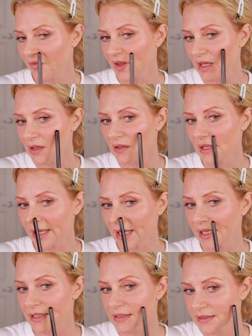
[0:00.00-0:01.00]
feel like
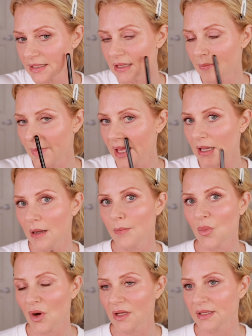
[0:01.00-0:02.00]
I can see the makeup
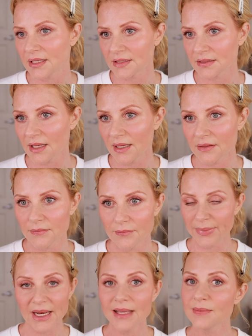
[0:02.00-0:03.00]
more on this side.
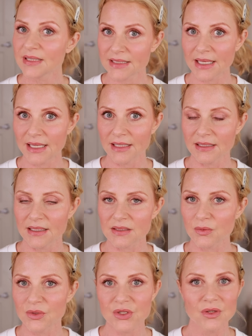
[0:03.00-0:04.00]
But I am studying
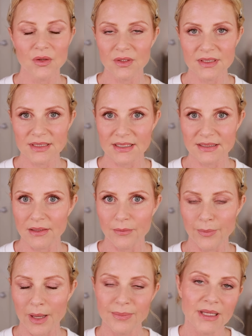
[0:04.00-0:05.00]
this. Would you notice this out
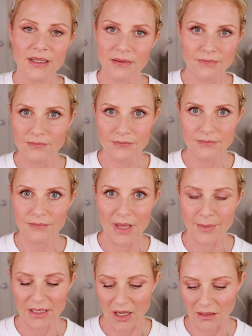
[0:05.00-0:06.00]
in public?
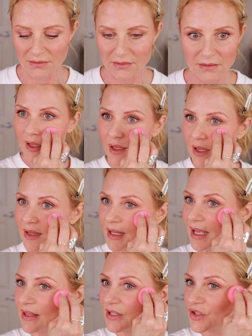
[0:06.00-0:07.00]
Maybe not. I
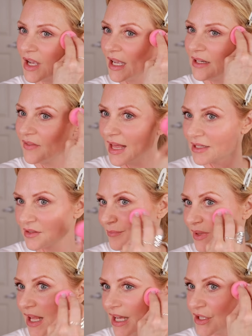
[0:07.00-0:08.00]
like the shine of that
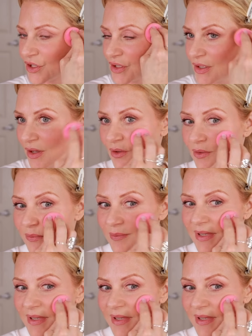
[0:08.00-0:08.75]
blush, so